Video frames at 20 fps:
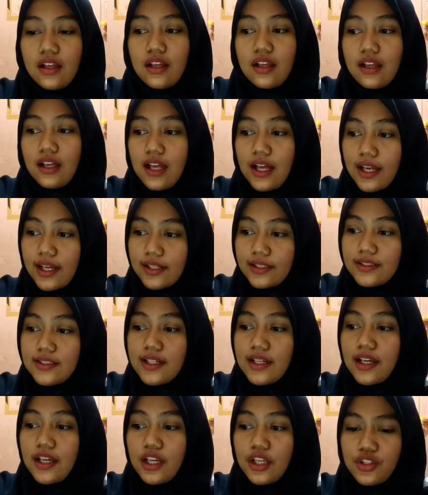And
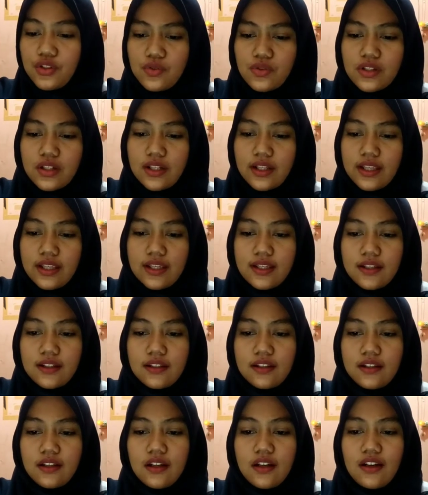usually,
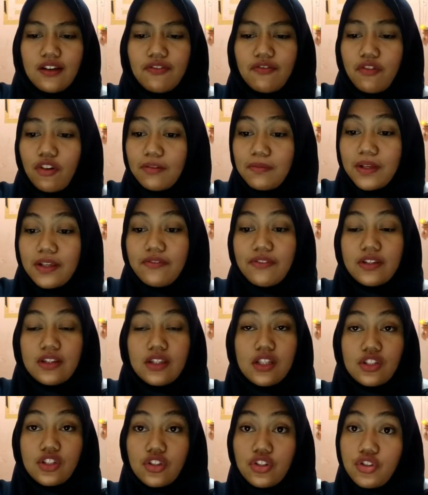formal
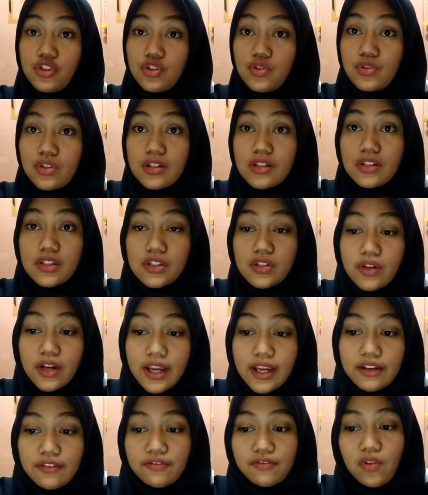invitation uses
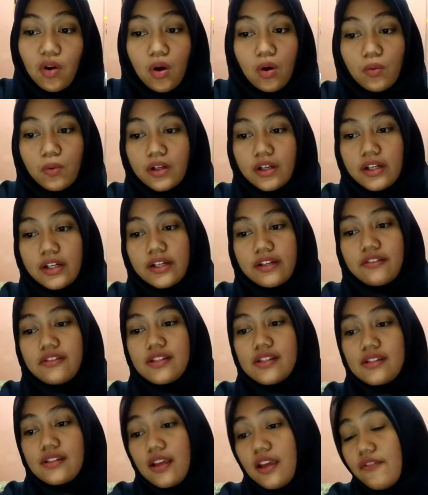straightforward,
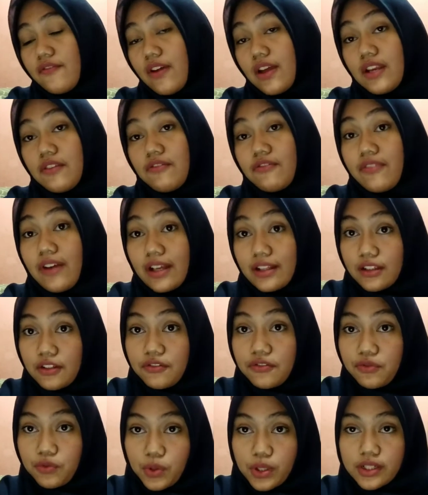stiff, and
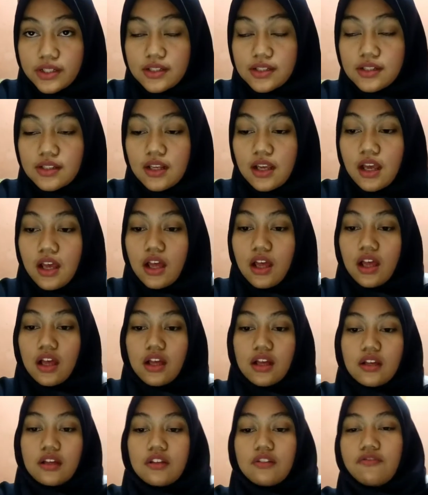effective words.
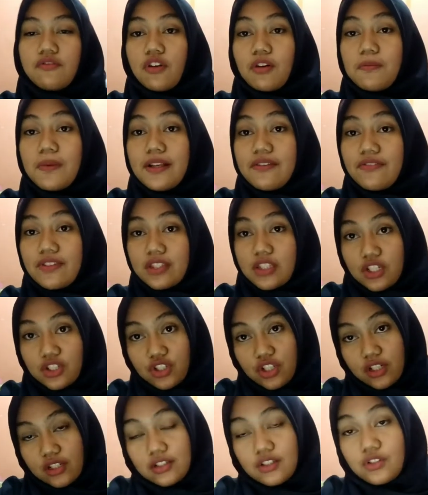Formal
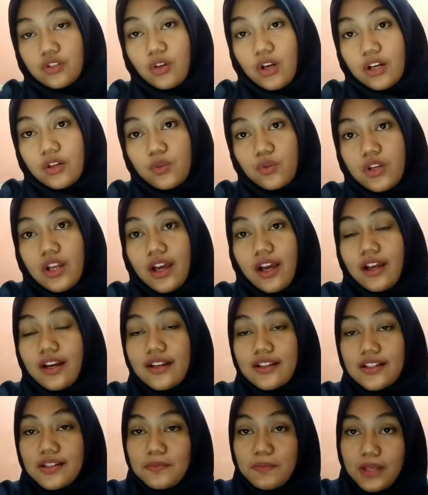invitation, surat undangan
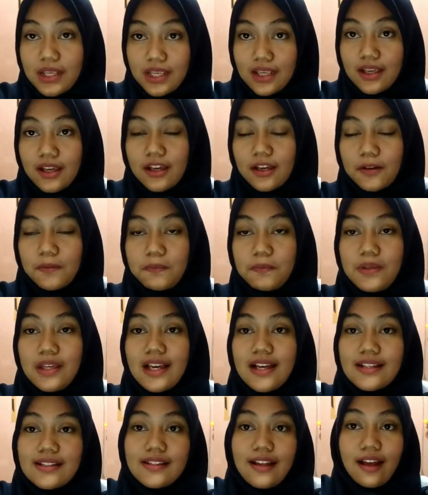resmi,
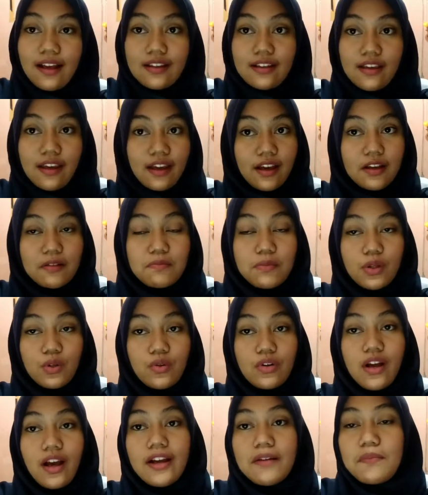biasanya
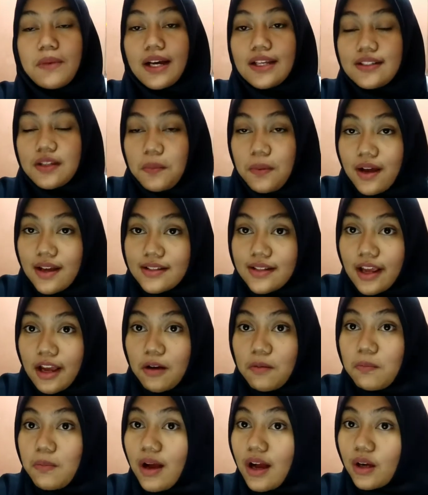menggunakan bahasa-bahasa
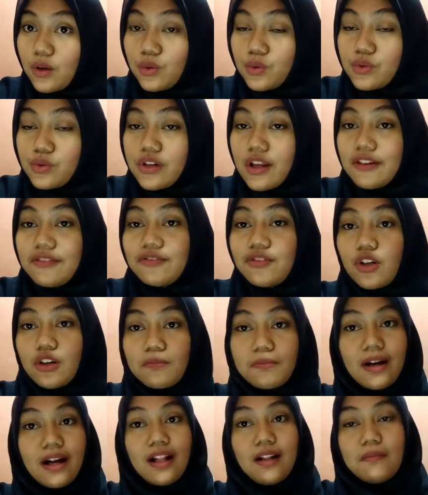yang baku dan
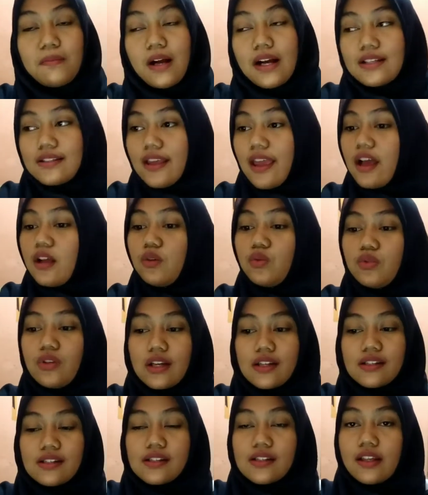formal, bahasa yang
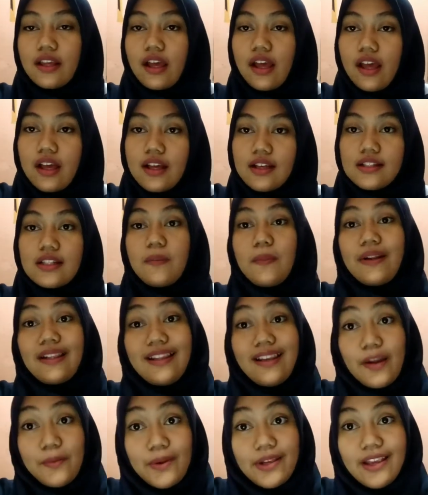lugas.
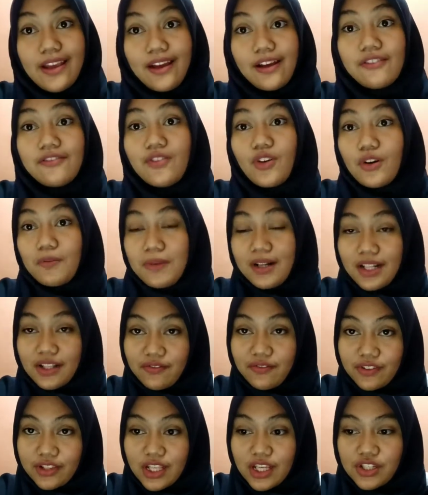Seperti namanya, formal
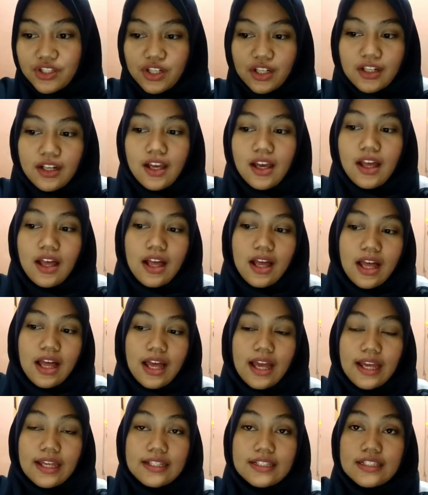invitation.
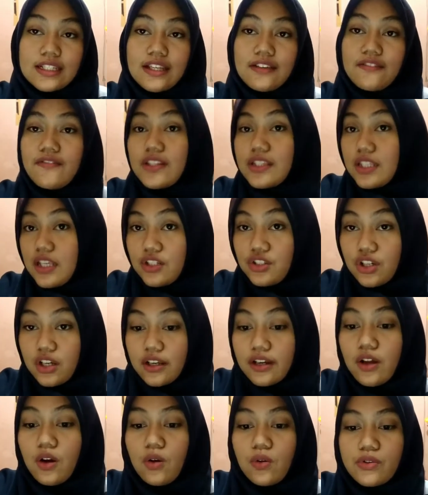And the
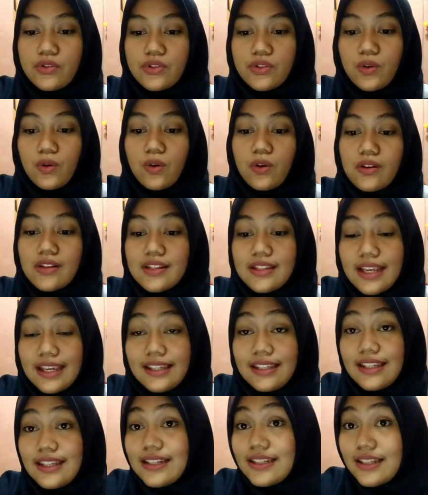invitation also
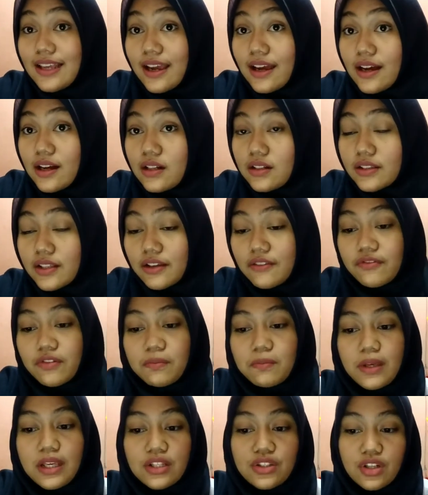contain detailed
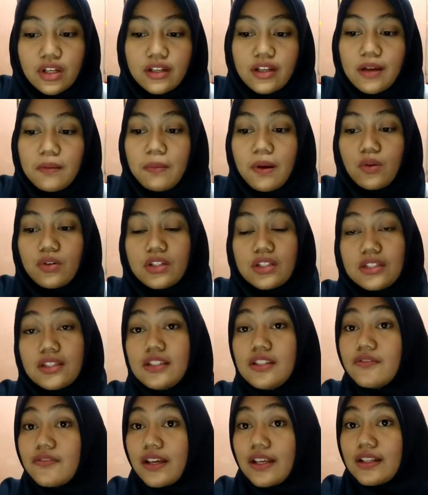information about the
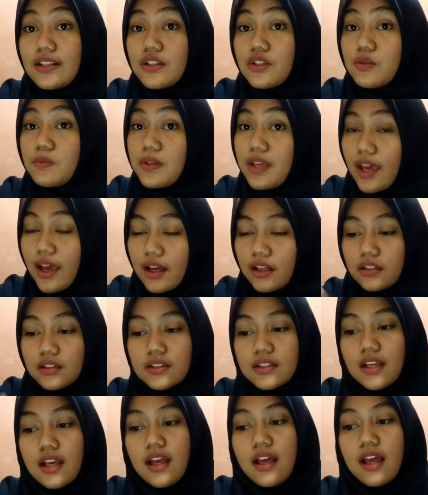event to be
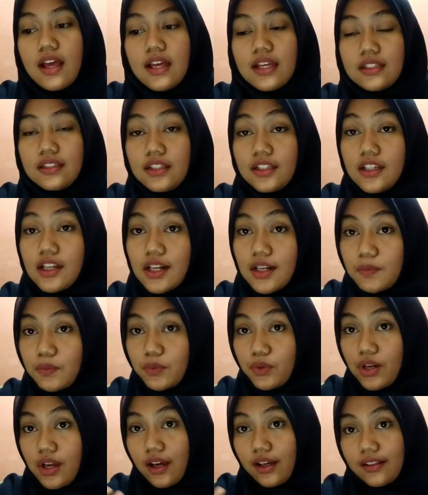held. Di dalam
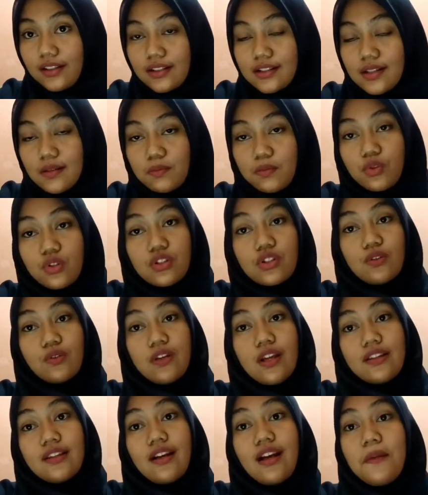undangan tersebut sudah
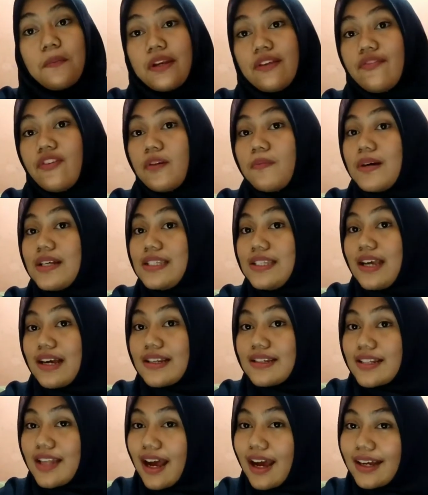terdapat informasi yang
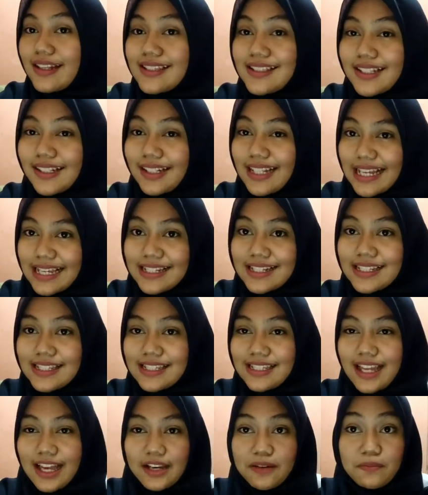sangat jelas
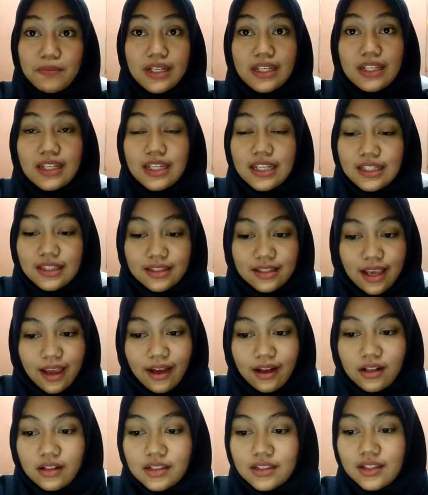dan
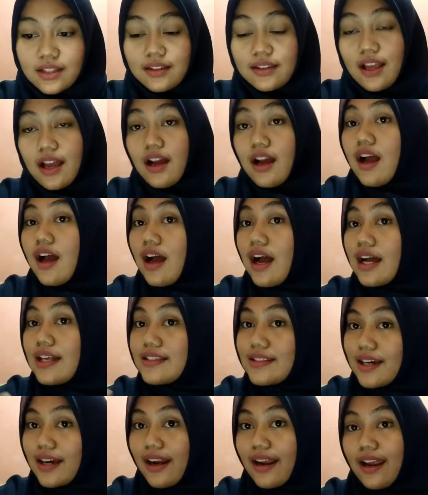mendetail tentang
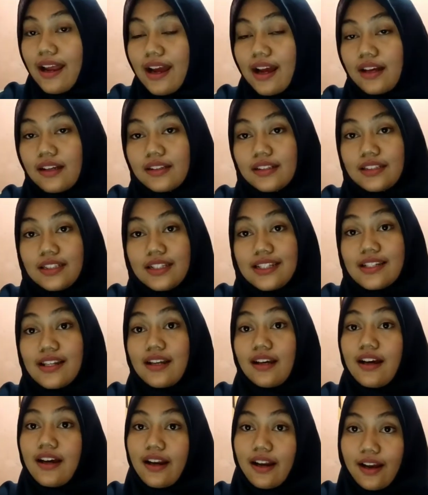acara yang
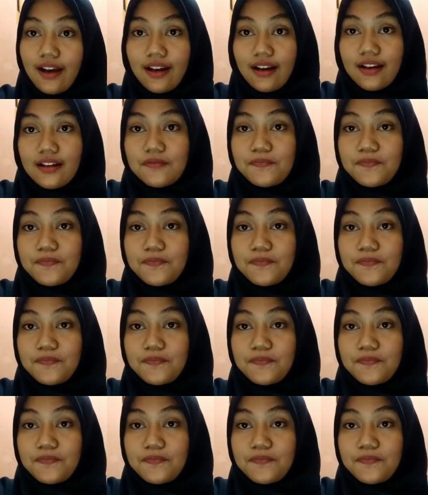diselenggarakan.